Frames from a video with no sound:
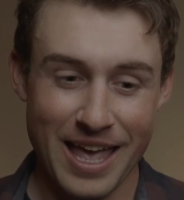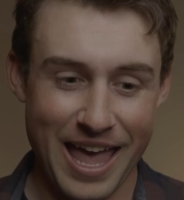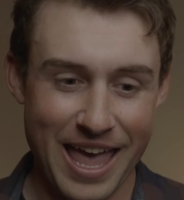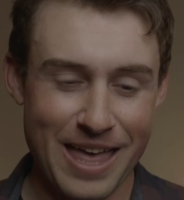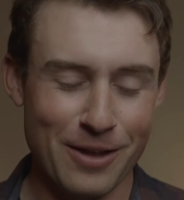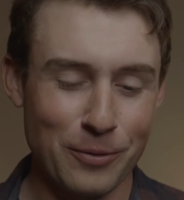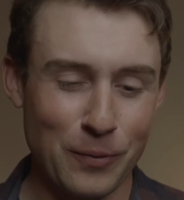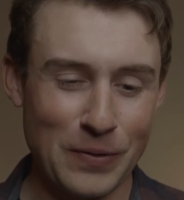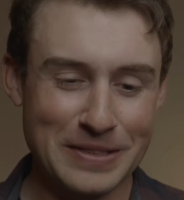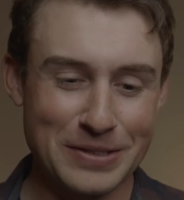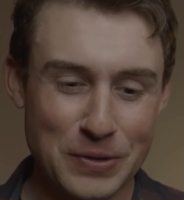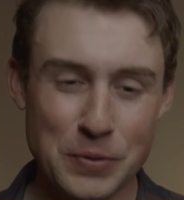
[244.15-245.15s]
And
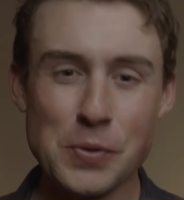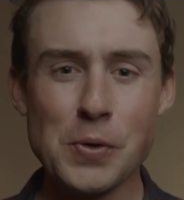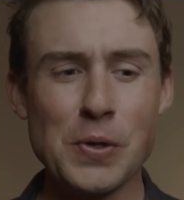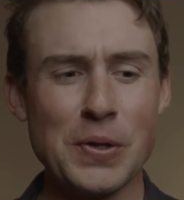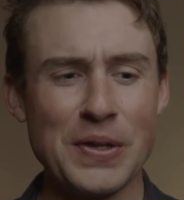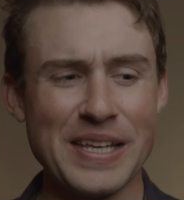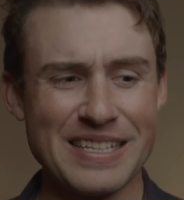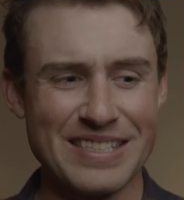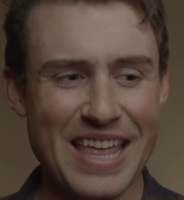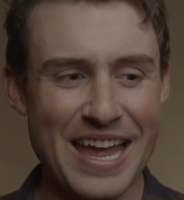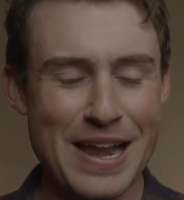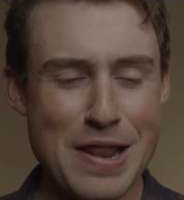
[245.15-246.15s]
what's cool is
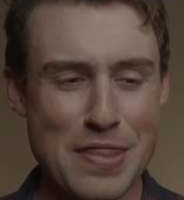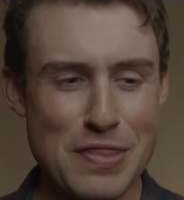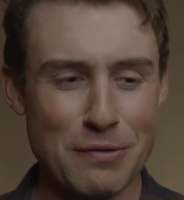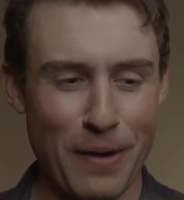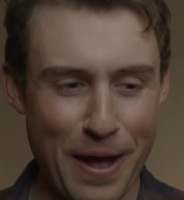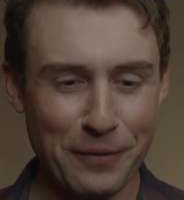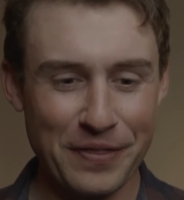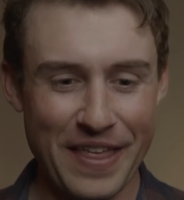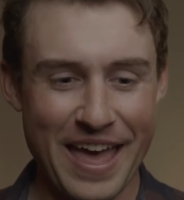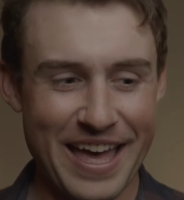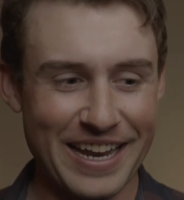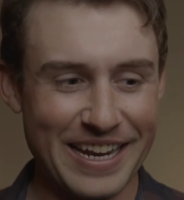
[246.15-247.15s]
that throughout
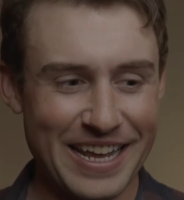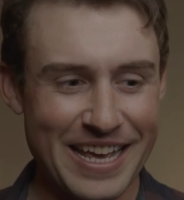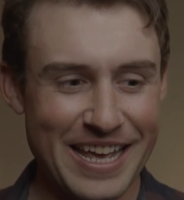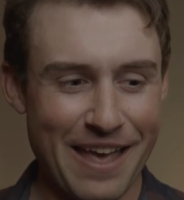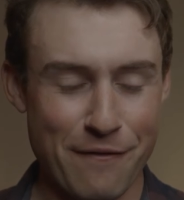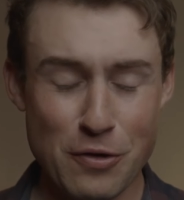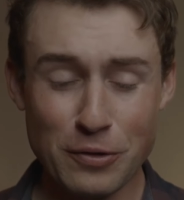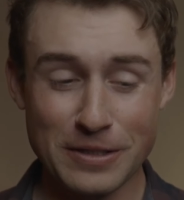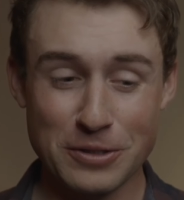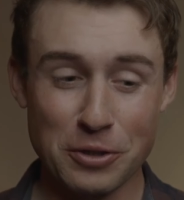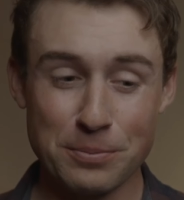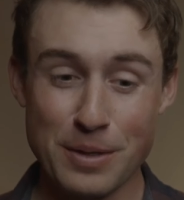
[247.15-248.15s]
that, if you would have
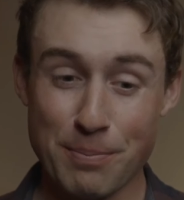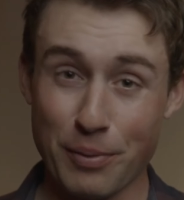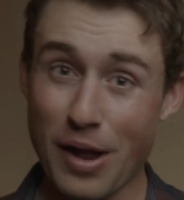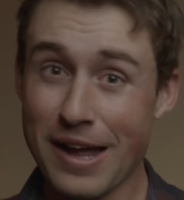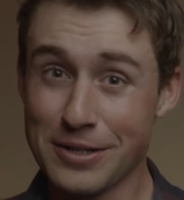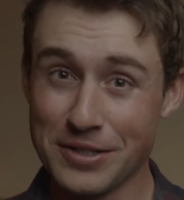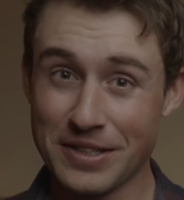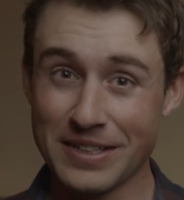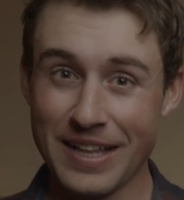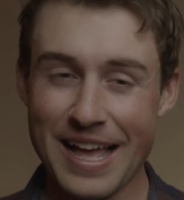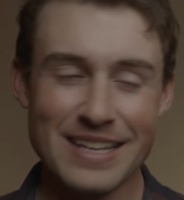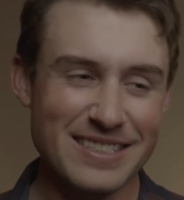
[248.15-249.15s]
told me prior to the
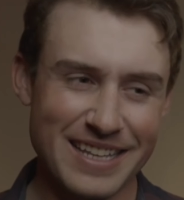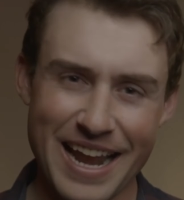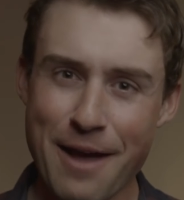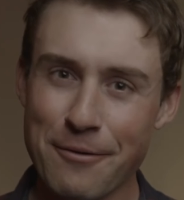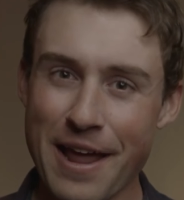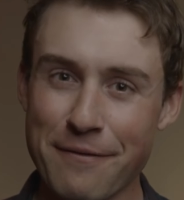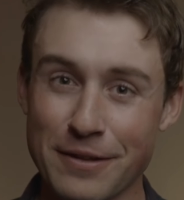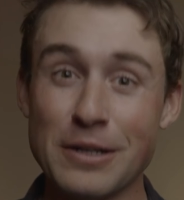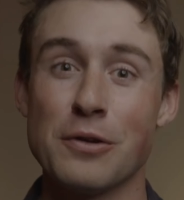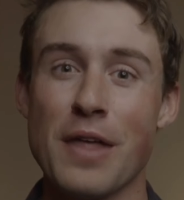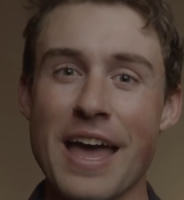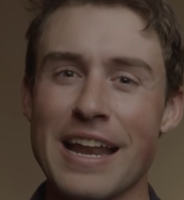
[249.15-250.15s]
class that I would have to
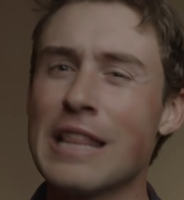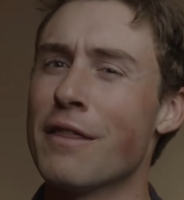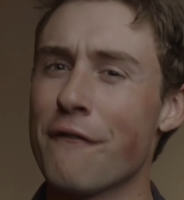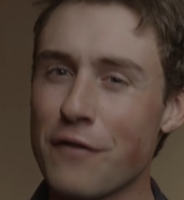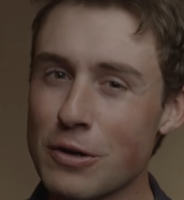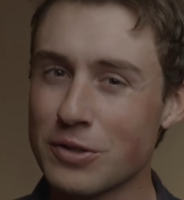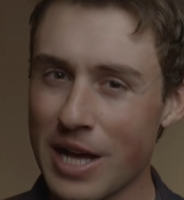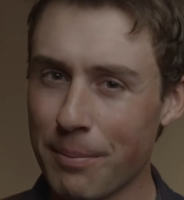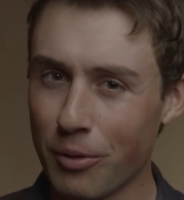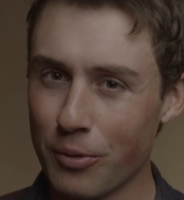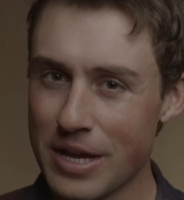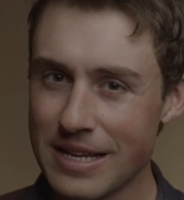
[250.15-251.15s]
do that in the first
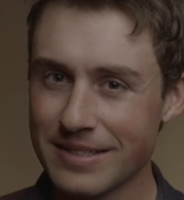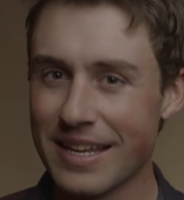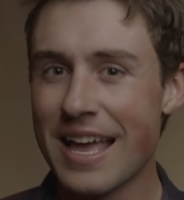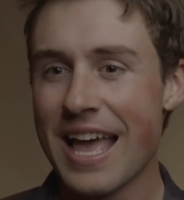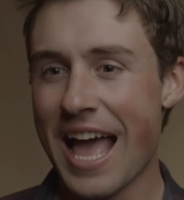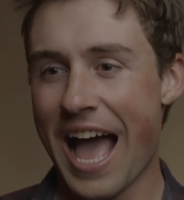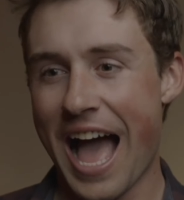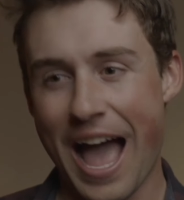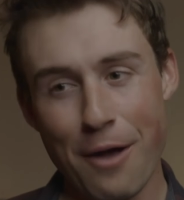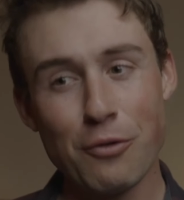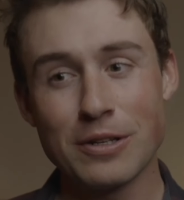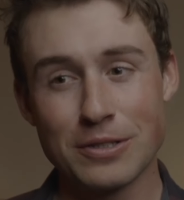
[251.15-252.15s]
couple weeks,
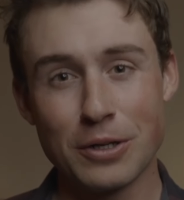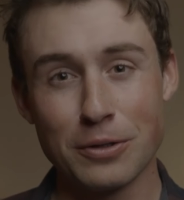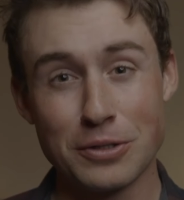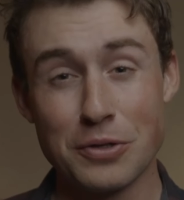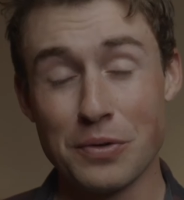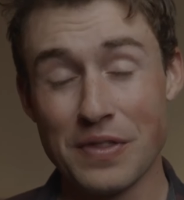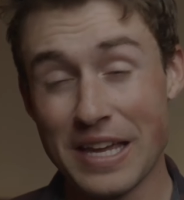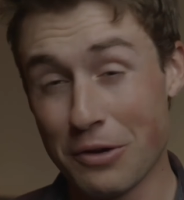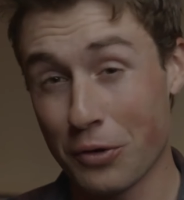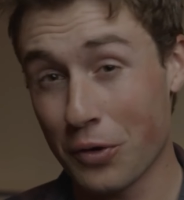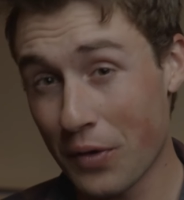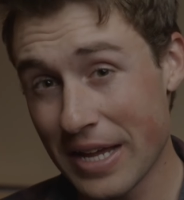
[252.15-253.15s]
I would have told you that you're
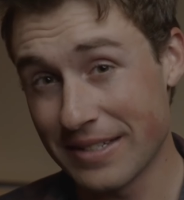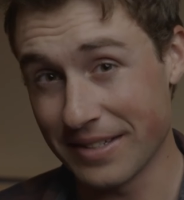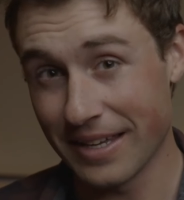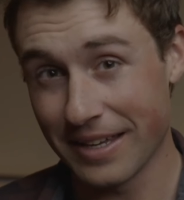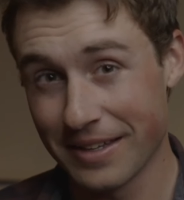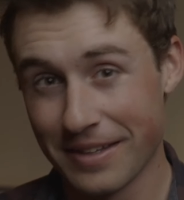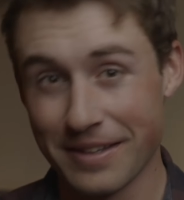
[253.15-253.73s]
crazy,